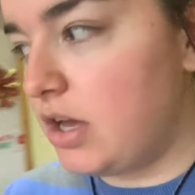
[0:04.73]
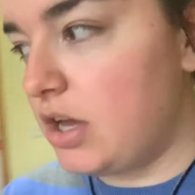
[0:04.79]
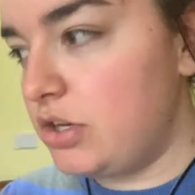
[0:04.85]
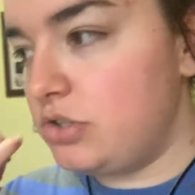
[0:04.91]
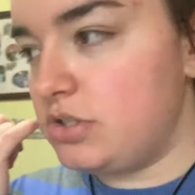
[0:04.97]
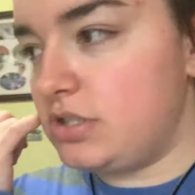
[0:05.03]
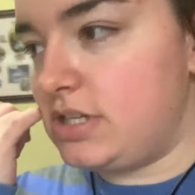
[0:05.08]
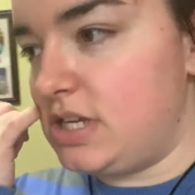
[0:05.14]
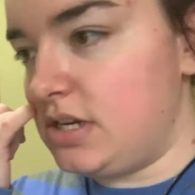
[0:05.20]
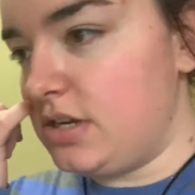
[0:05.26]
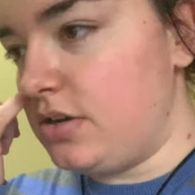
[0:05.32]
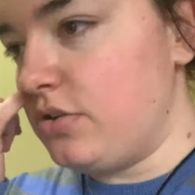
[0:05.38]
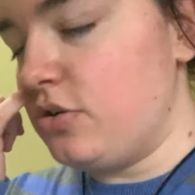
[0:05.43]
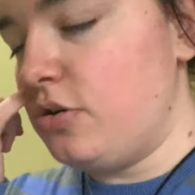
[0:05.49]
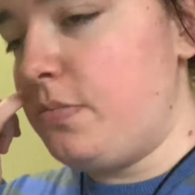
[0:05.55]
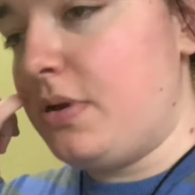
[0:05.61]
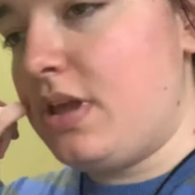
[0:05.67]
I just heated it
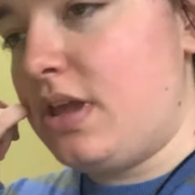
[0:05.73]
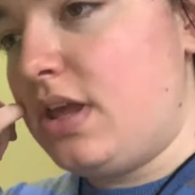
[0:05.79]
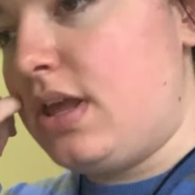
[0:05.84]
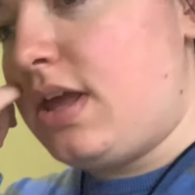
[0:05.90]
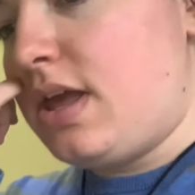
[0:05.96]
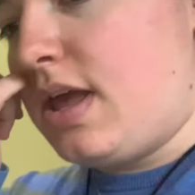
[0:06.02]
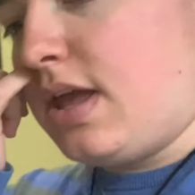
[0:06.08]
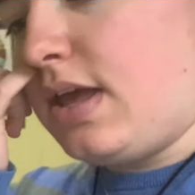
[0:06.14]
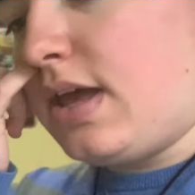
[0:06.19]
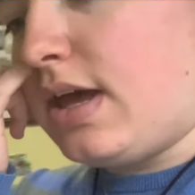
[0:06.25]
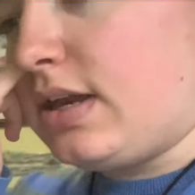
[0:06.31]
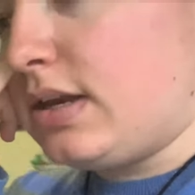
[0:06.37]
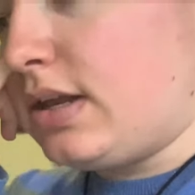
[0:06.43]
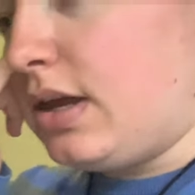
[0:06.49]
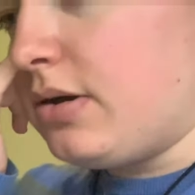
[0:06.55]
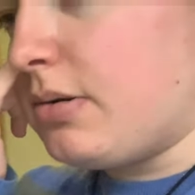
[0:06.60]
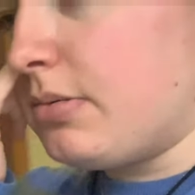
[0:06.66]
up. And
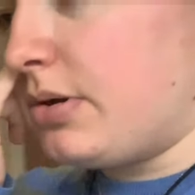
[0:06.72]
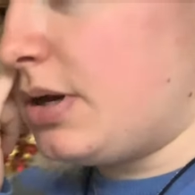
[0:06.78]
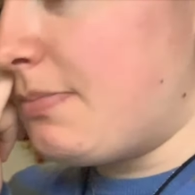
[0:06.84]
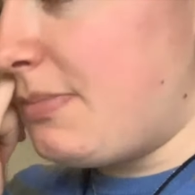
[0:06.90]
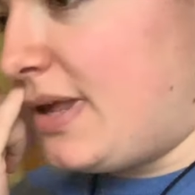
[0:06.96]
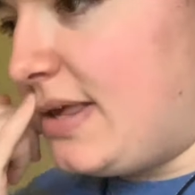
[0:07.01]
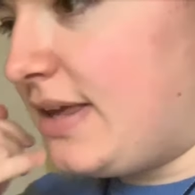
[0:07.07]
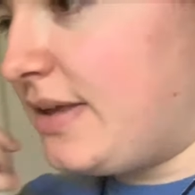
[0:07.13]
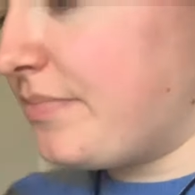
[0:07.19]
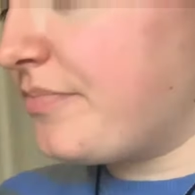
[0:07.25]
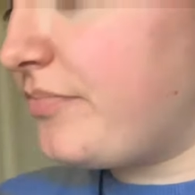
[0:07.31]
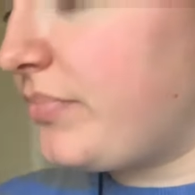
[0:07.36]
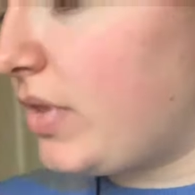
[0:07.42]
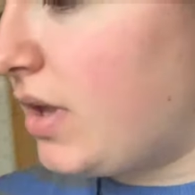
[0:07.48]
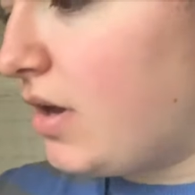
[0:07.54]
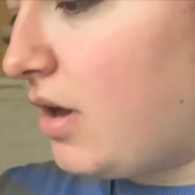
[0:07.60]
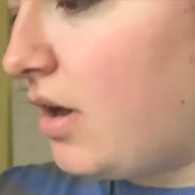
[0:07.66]
now I'm going to make
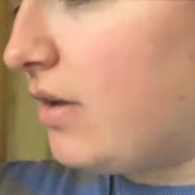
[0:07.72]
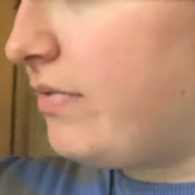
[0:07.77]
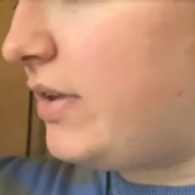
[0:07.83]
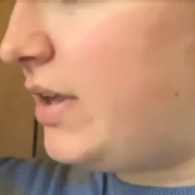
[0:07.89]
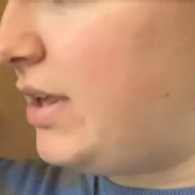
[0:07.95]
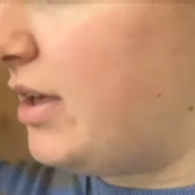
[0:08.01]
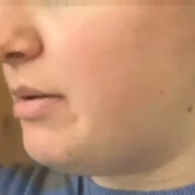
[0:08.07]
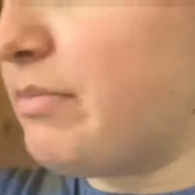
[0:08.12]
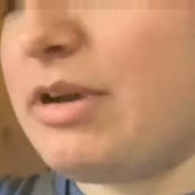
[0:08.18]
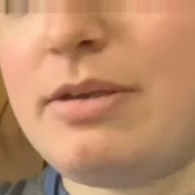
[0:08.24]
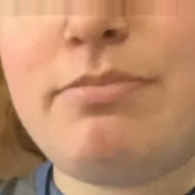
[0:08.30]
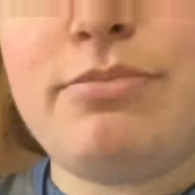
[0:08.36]
coffee on my